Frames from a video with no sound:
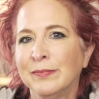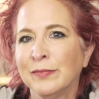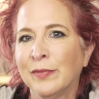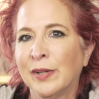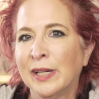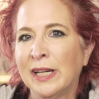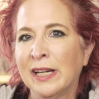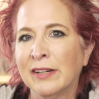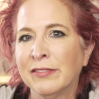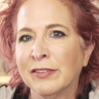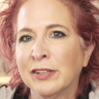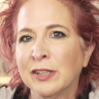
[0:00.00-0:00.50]

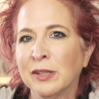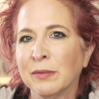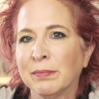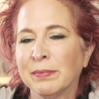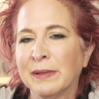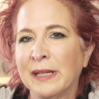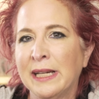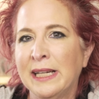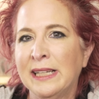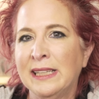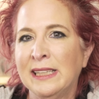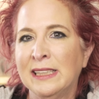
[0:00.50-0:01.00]
whatever your
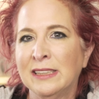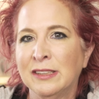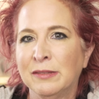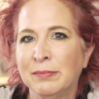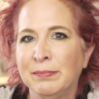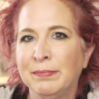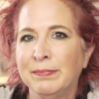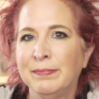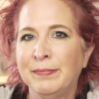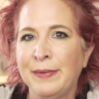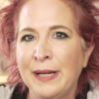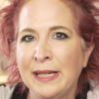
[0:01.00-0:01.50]
plan is,
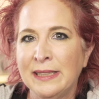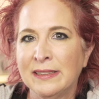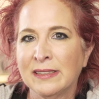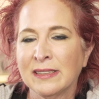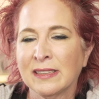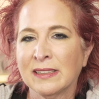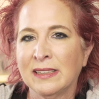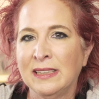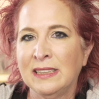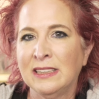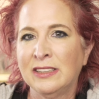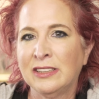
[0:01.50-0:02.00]

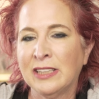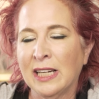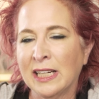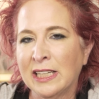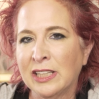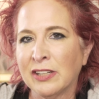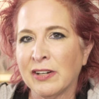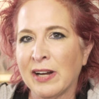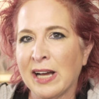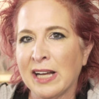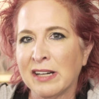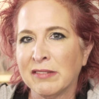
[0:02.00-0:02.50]
basically
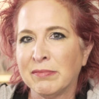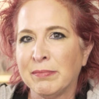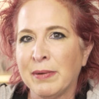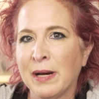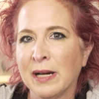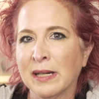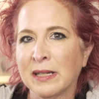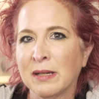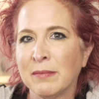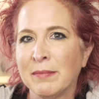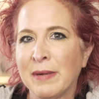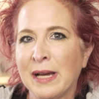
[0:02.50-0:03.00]
check your
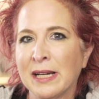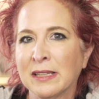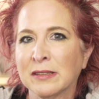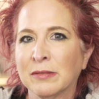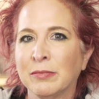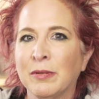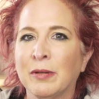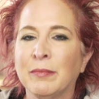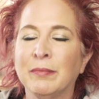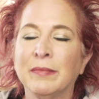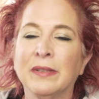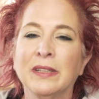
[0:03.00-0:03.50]
out-of-pocket
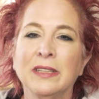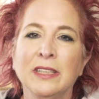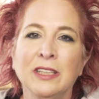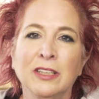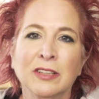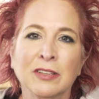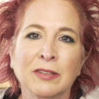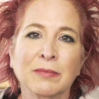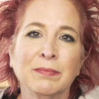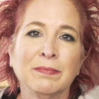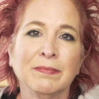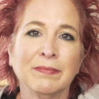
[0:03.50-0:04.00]
maximum.
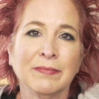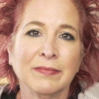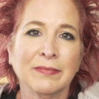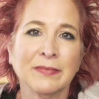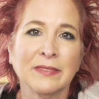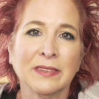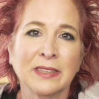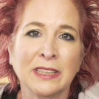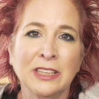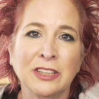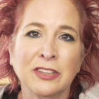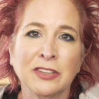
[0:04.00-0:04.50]
Your
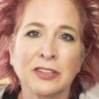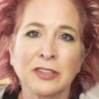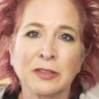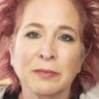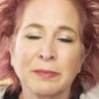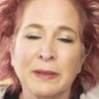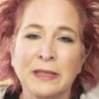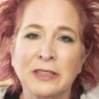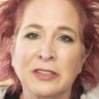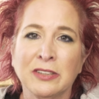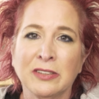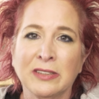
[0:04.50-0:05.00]
insurance
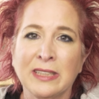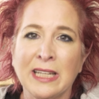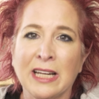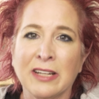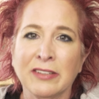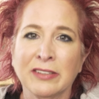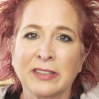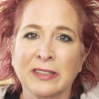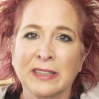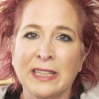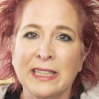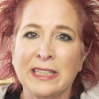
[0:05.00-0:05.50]
plan should
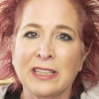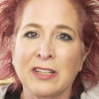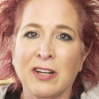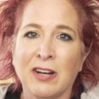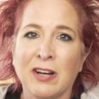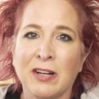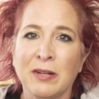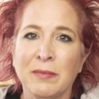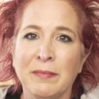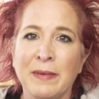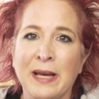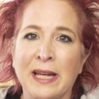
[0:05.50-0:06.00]
calculate it
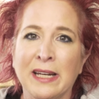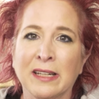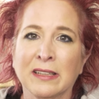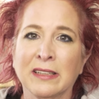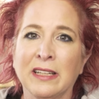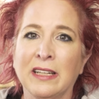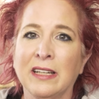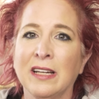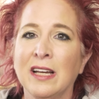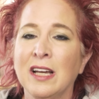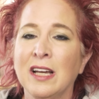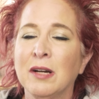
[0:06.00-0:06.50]

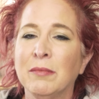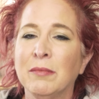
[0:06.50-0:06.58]
automatically.